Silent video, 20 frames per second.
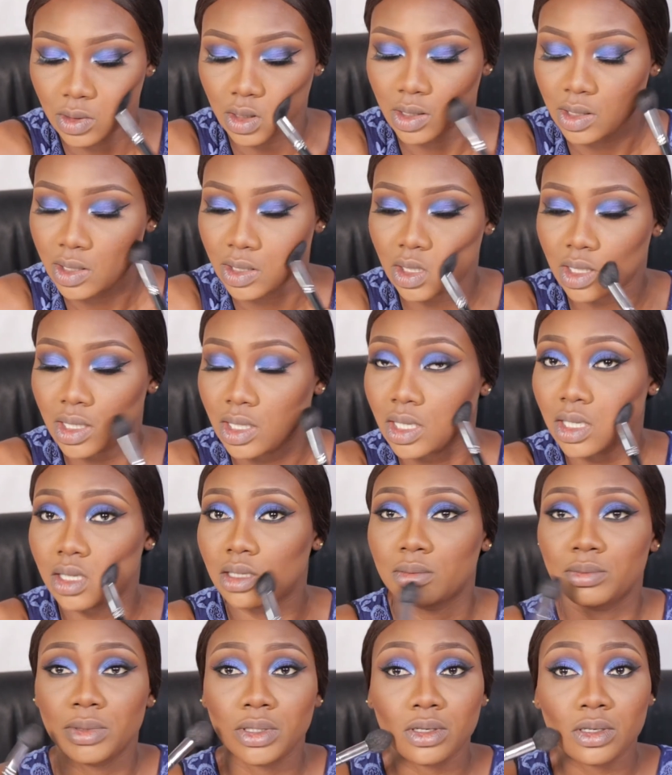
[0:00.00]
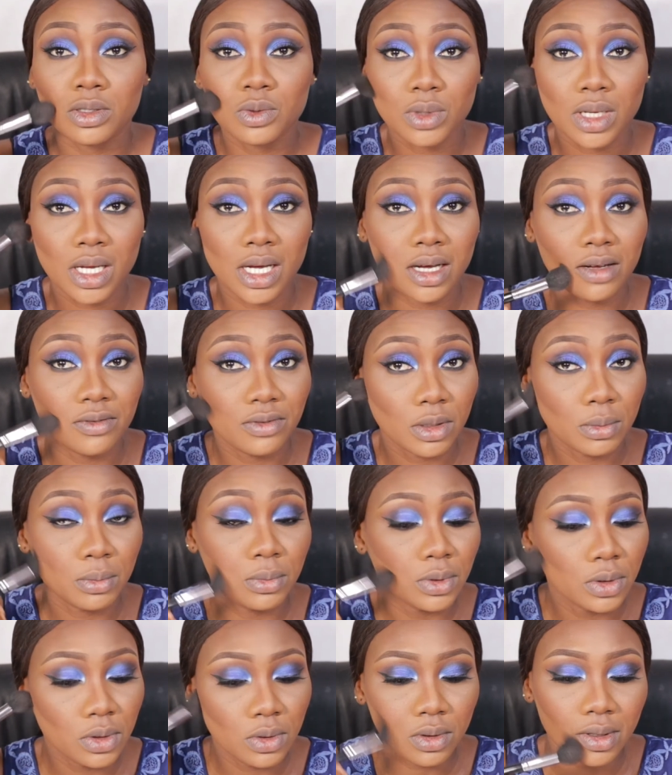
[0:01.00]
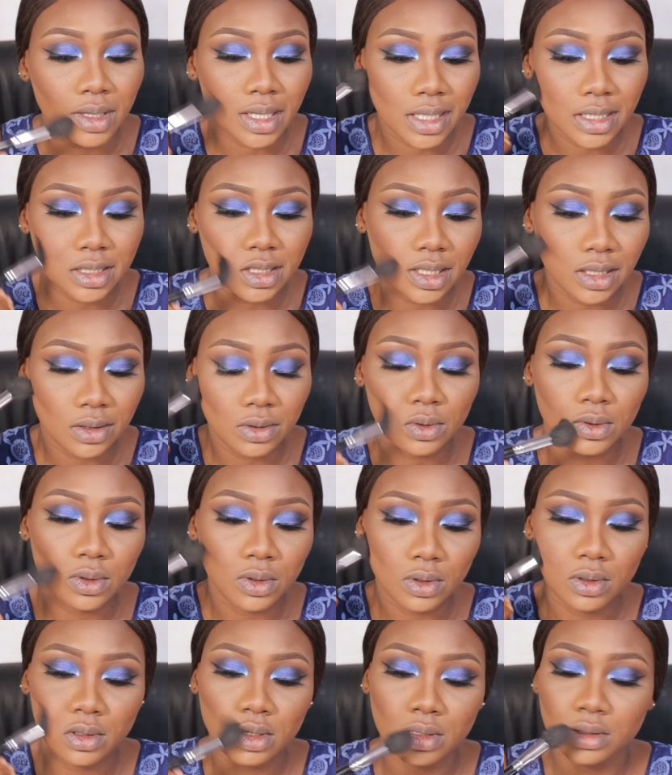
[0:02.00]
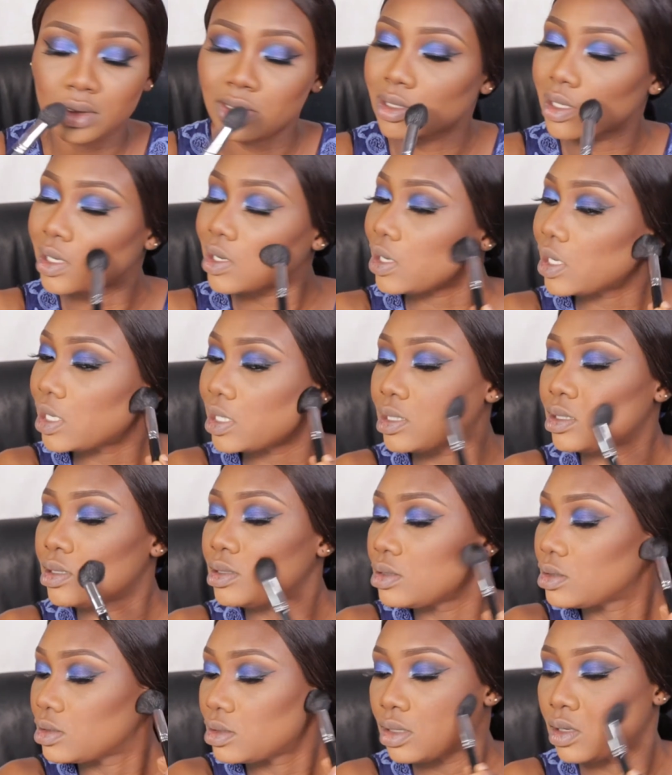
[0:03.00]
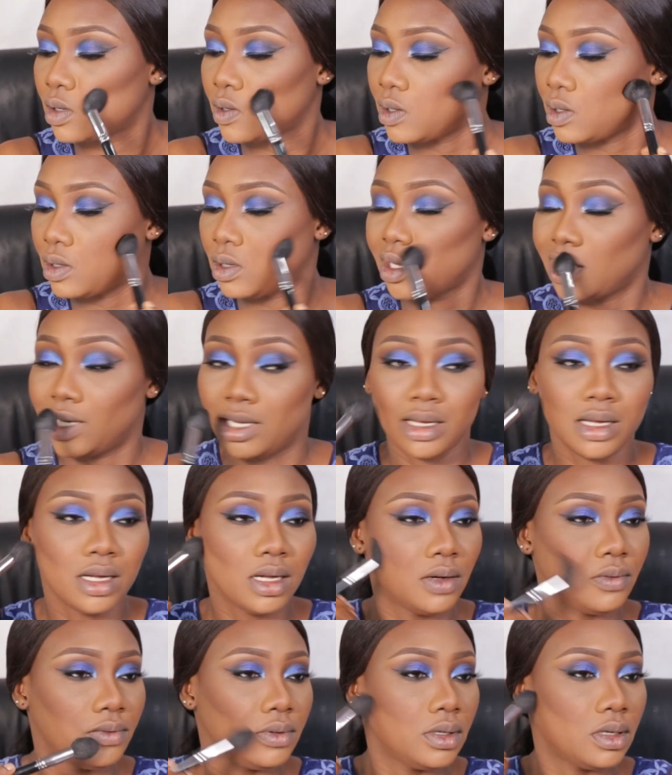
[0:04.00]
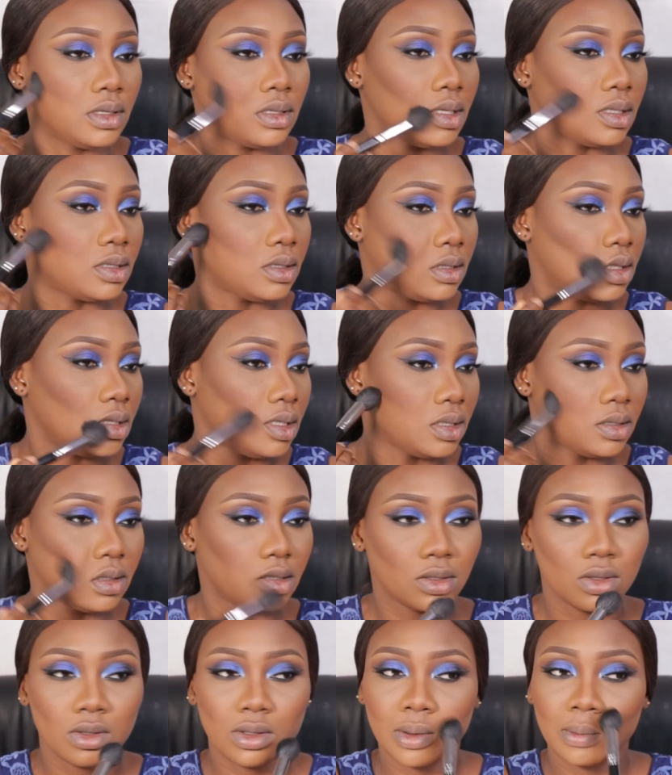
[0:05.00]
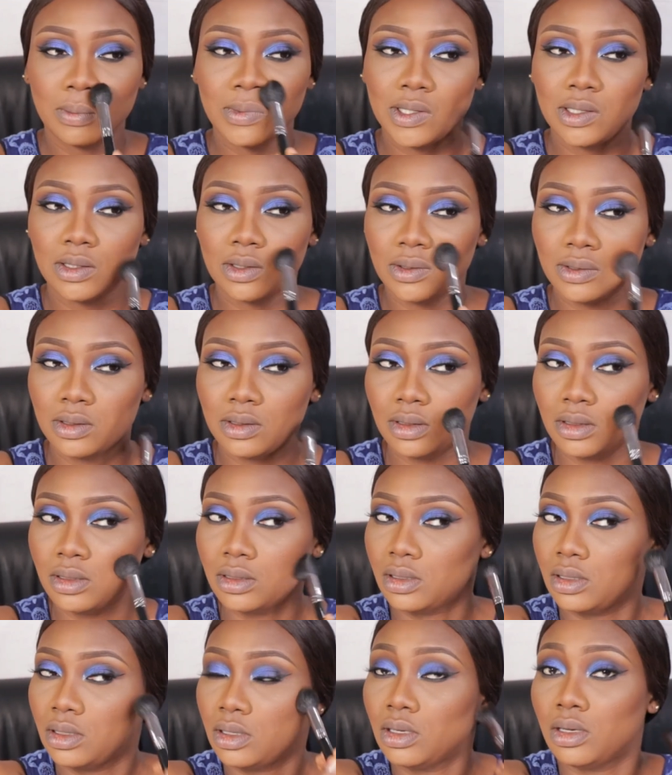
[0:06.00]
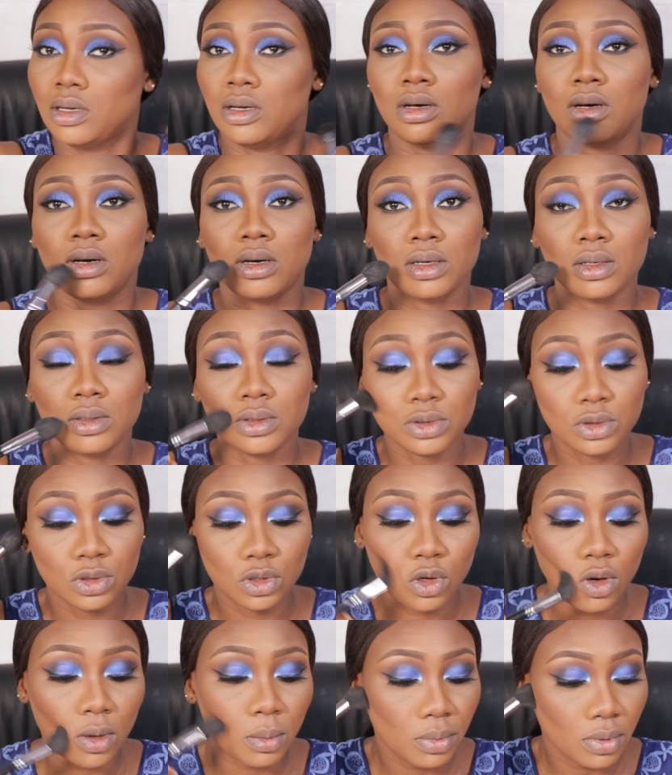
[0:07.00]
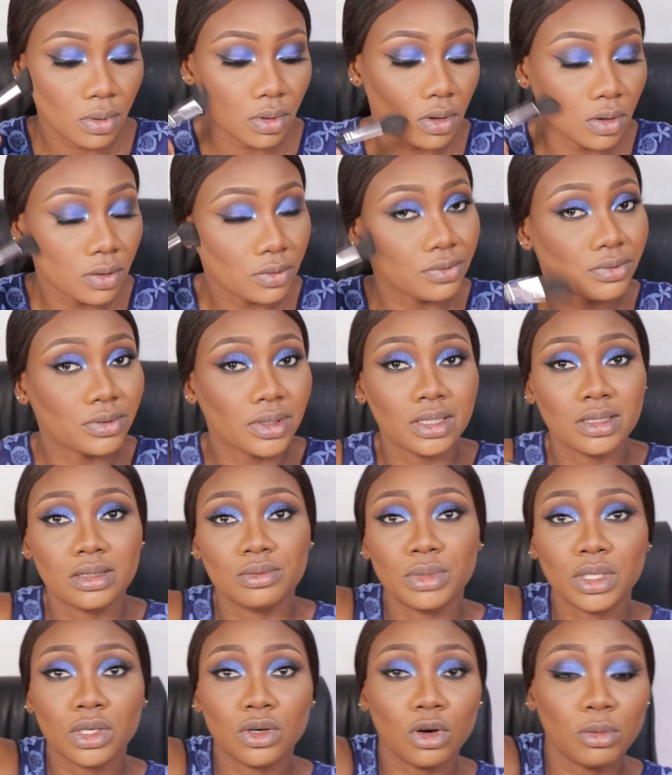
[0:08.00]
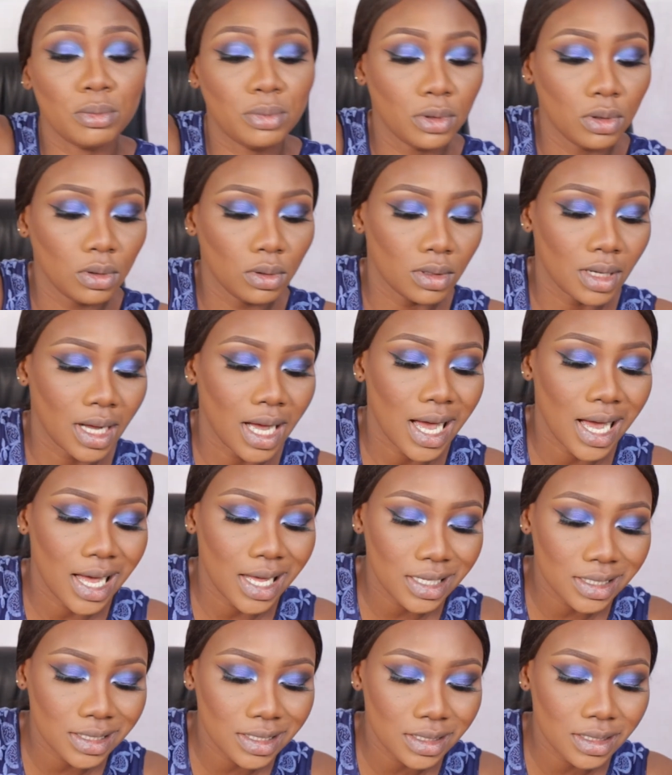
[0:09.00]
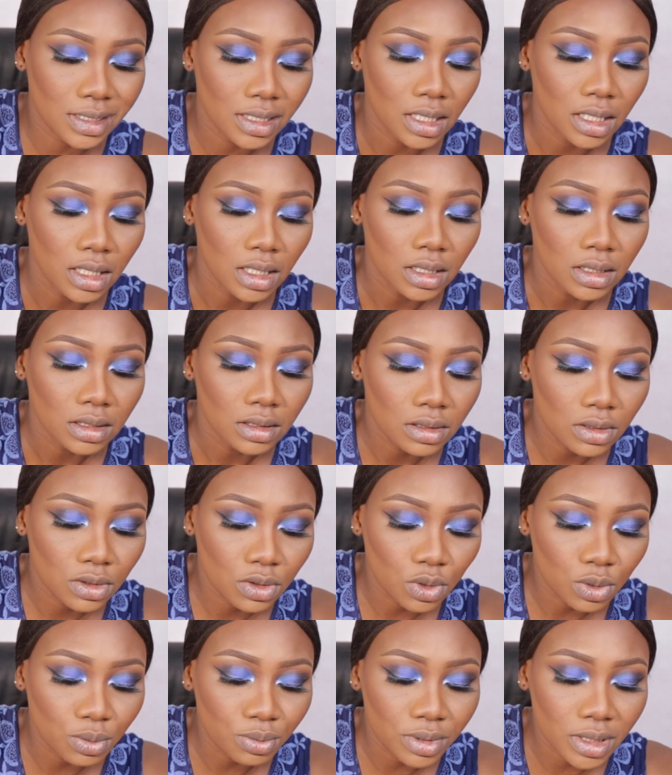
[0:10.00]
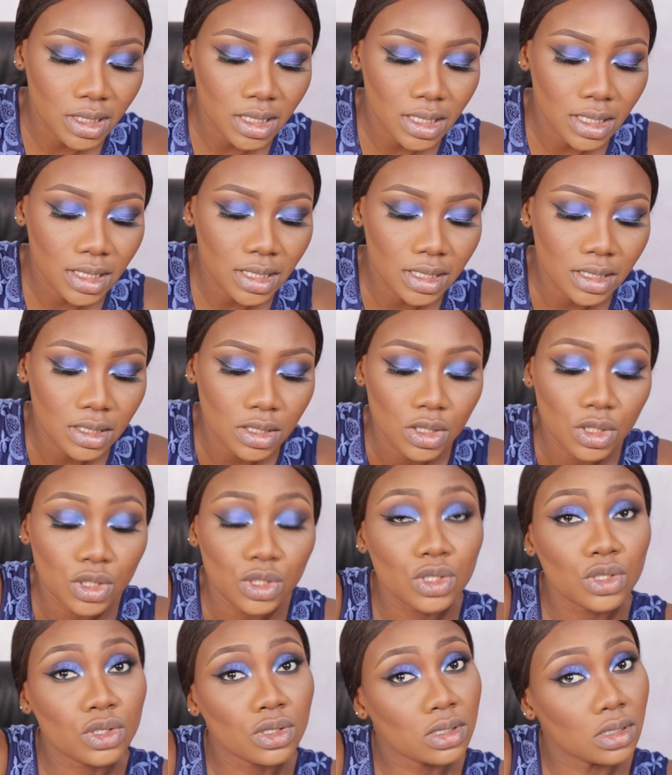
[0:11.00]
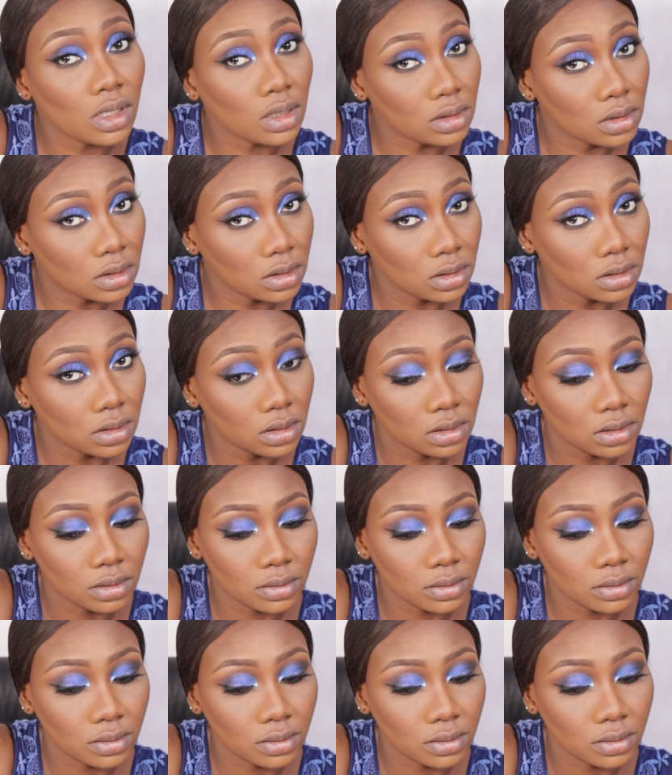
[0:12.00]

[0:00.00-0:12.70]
And then, because we have a blue eyeshadow on, guys, every other thing coming on top of this makeup look has to be subtle,